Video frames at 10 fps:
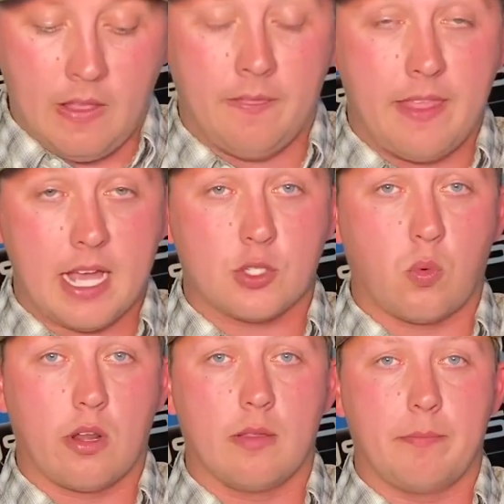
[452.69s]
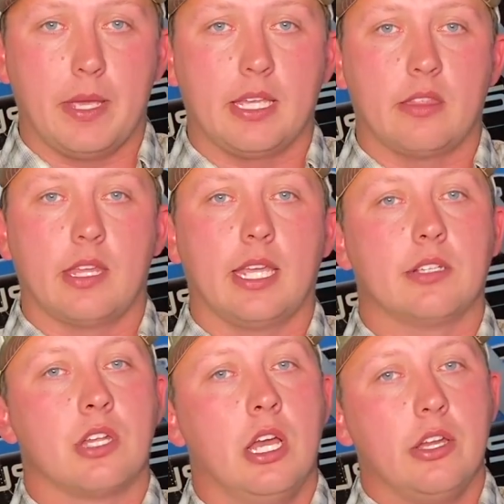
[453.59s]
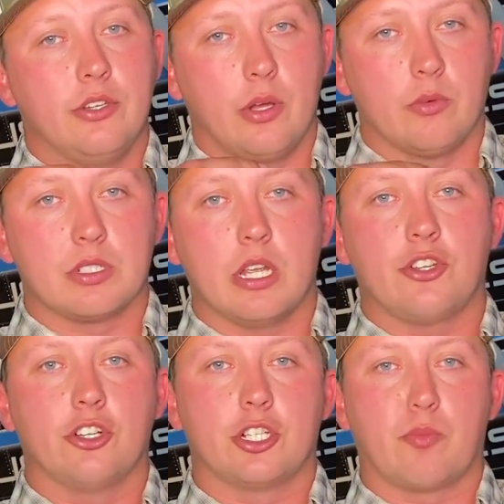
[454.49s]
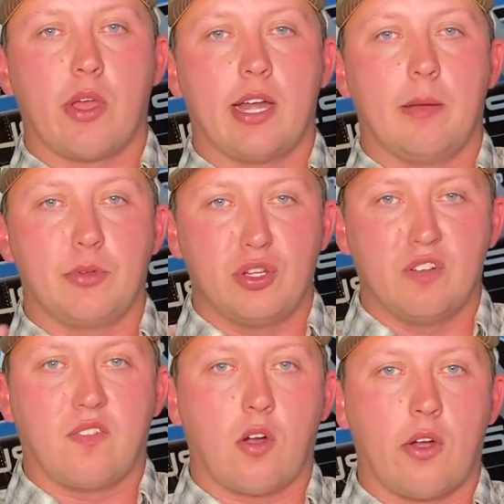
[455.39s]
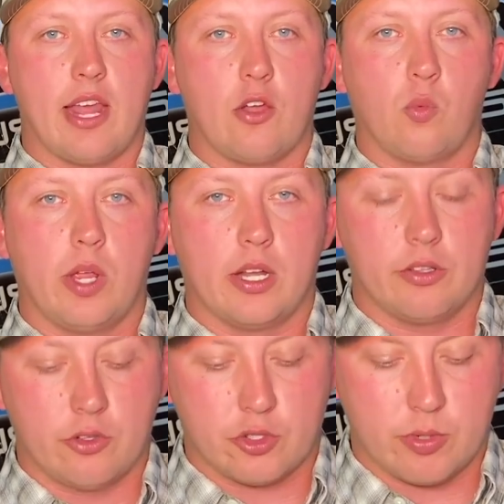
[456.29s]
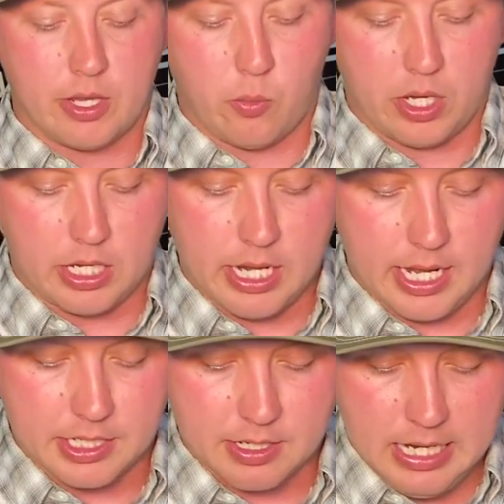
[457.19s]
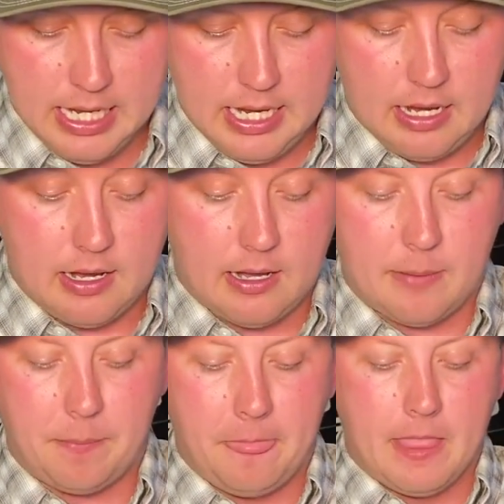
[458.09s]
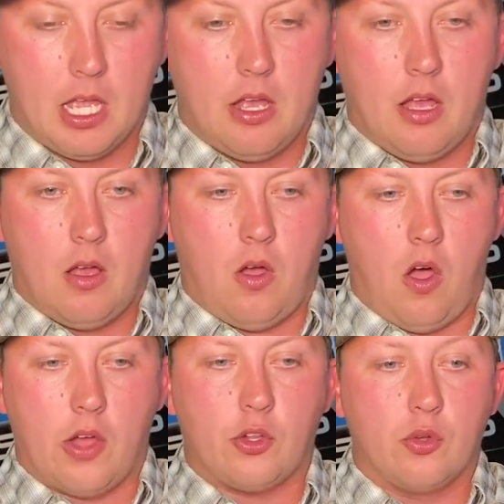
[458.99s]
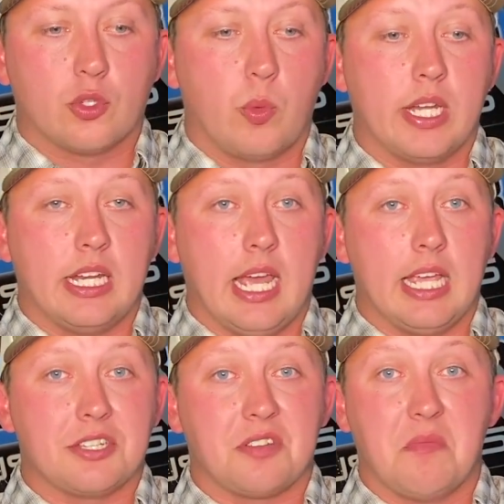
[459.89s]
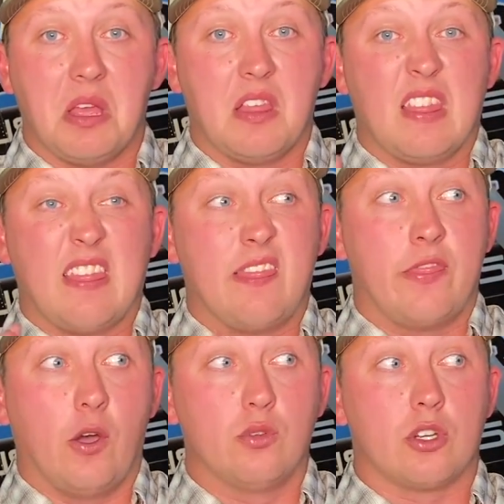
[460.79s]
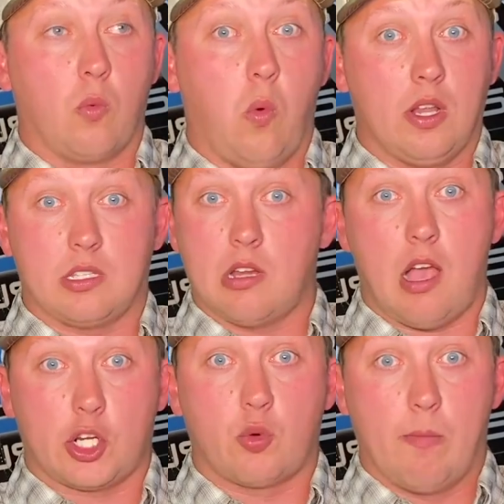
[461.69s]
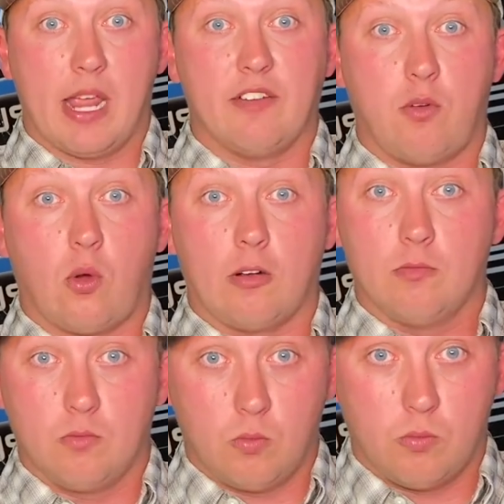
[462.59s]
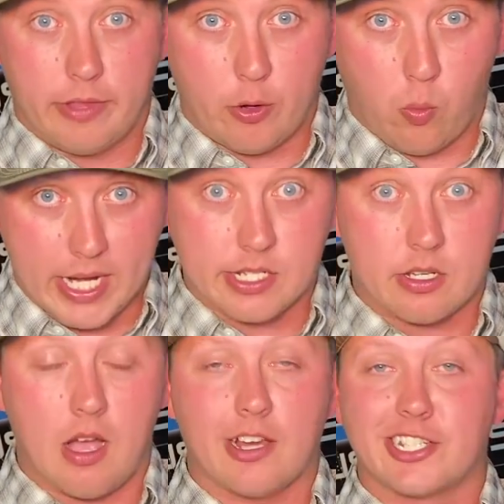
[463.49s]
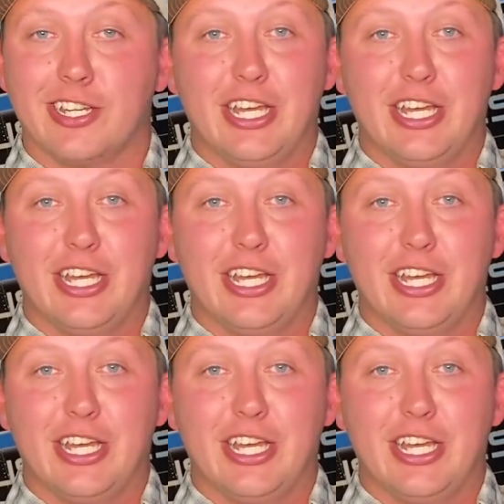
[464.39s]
that's one of the big things. Don't set your spread up too far downwind on those really windy days. On those windy days, those are what socks were made for. They're wind socks.